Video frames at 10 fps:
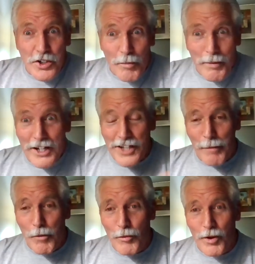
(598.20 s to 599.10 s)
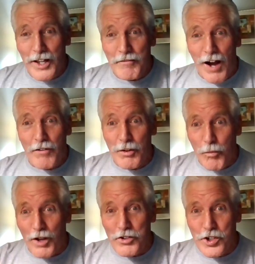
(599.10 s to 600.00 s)
the show because I'm really involved
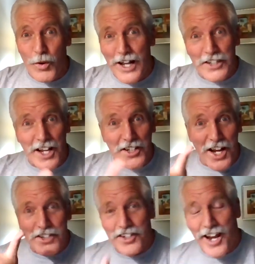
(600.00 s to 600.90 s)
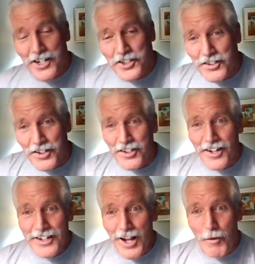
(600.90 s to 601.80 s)
in one show, and that's actually at the
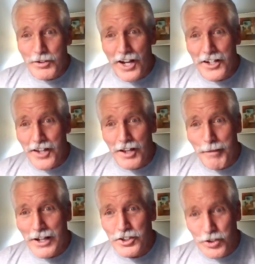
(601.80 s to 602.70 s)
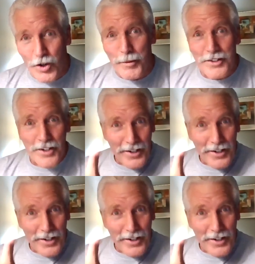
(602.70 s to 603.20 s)
Kawasaki Deathmatch tournament